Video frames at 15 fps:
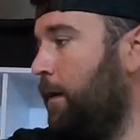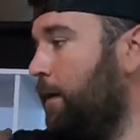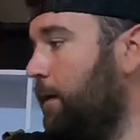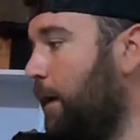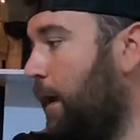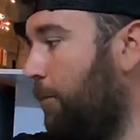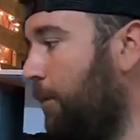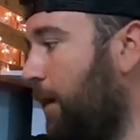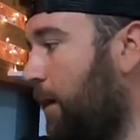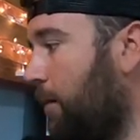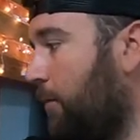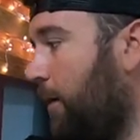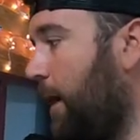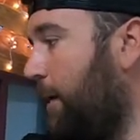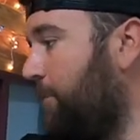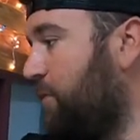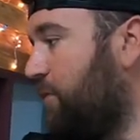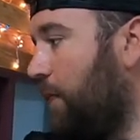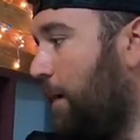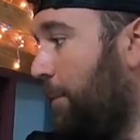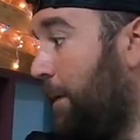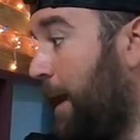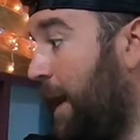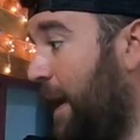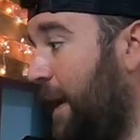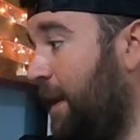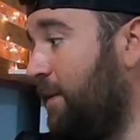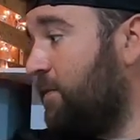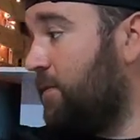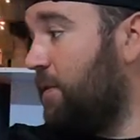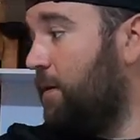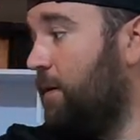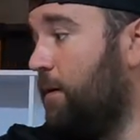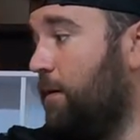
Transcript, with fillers: Now we got to grab some Hanes